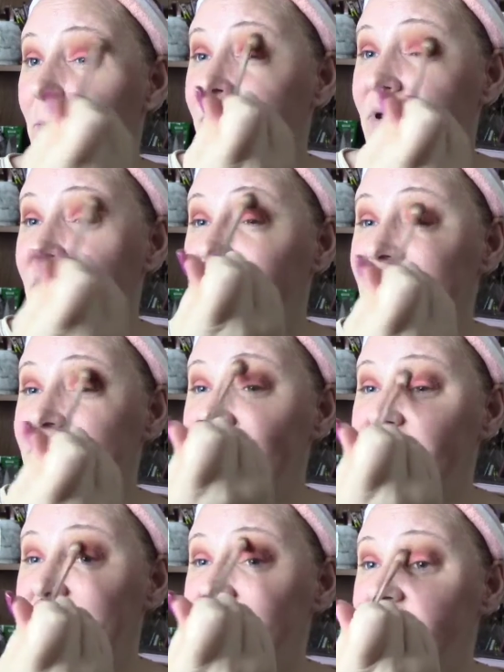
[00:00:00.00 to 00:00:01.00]
but every
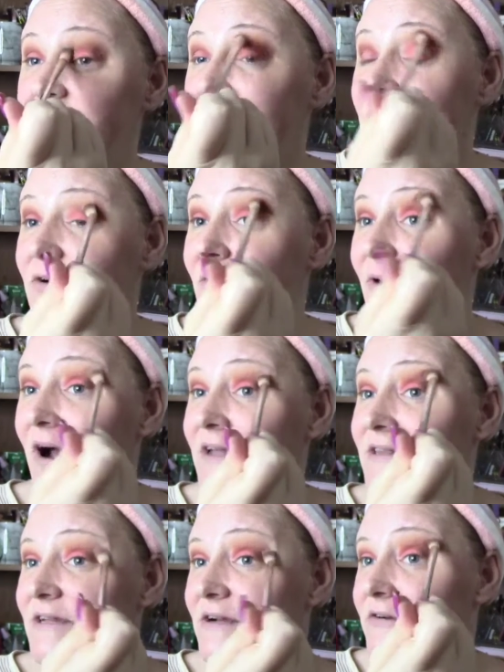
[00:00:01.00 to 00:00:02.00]
time I try to go
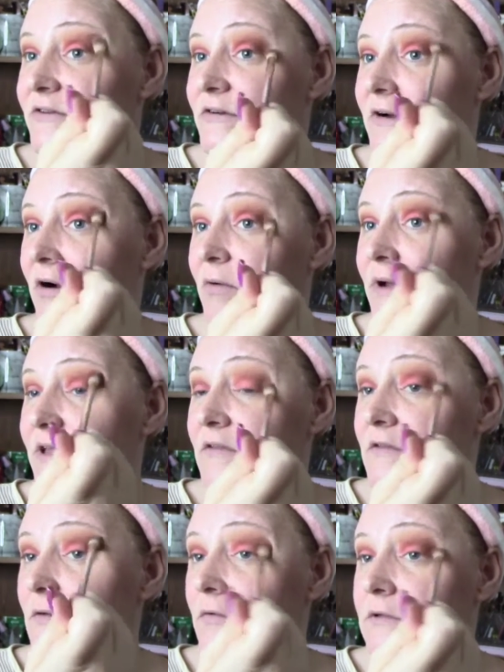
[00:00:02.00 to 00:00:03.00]
on there, they're always
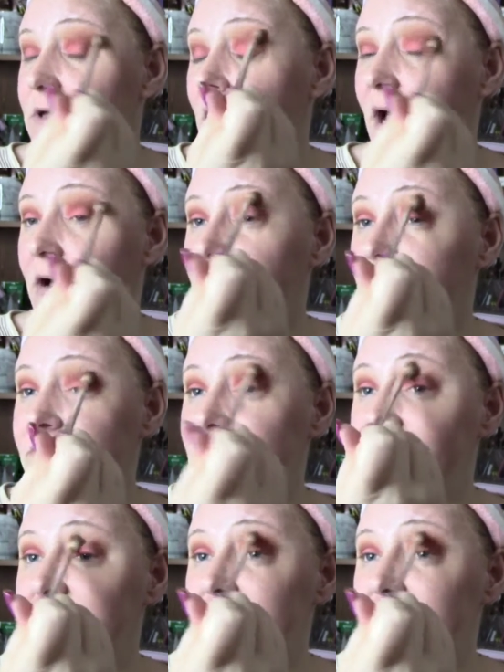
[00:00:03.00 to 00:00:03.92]
sold out.